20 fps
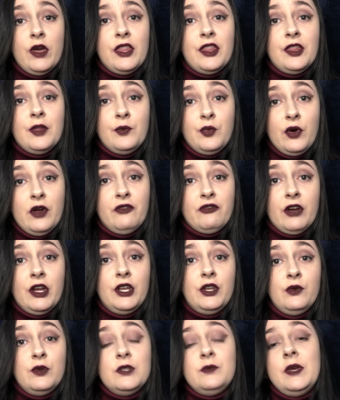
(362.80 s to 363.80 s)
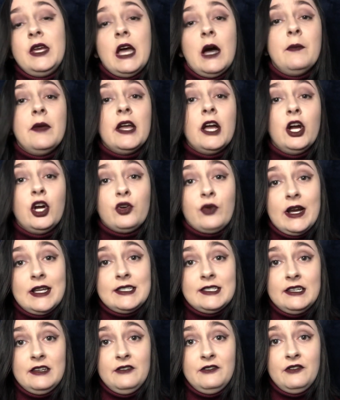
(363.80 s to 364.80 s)
the boyfriend who was becoming
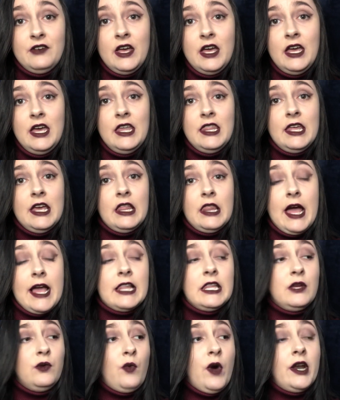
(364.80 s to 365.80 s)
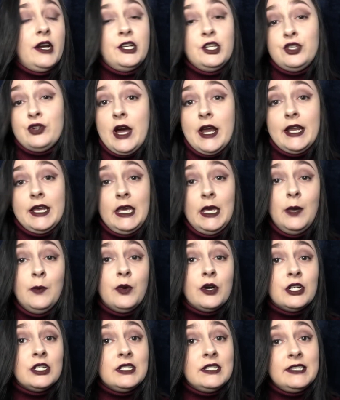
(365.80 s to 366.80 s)
aggressive. They likely wanted to try to keep
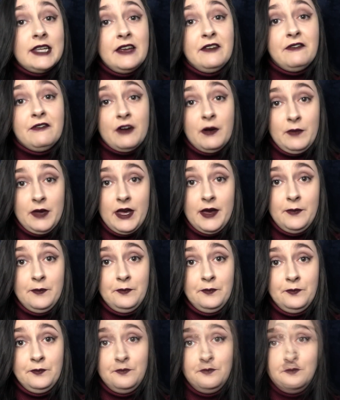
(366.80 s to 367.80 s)
her safe from him.